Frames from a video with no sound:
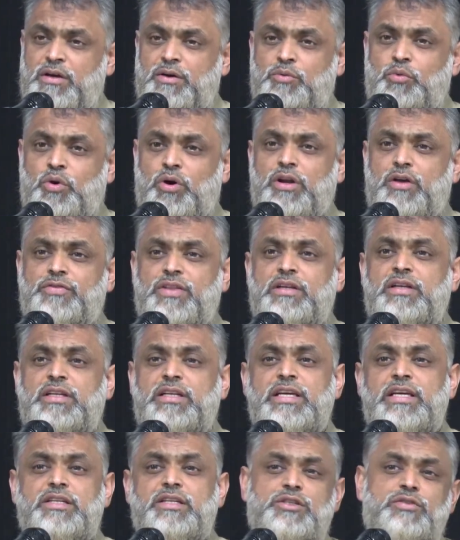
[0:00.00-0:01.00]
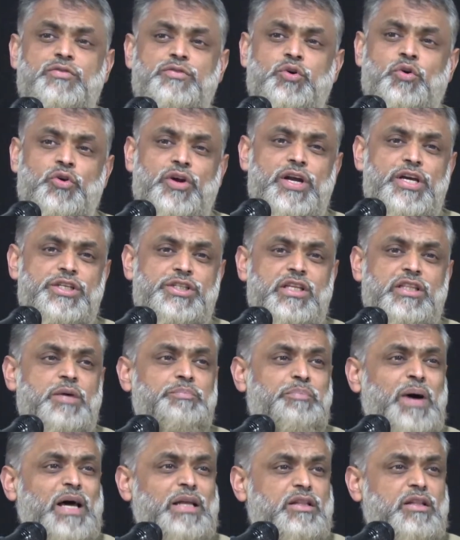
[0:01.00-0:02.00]
one of the leaders of the Quraysh at the
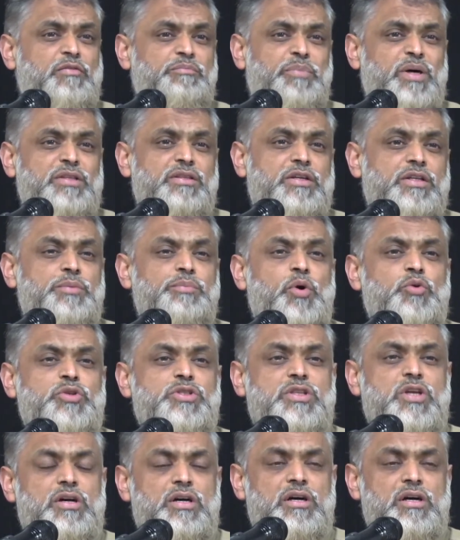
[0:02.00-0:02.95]
Battle of Badr, the most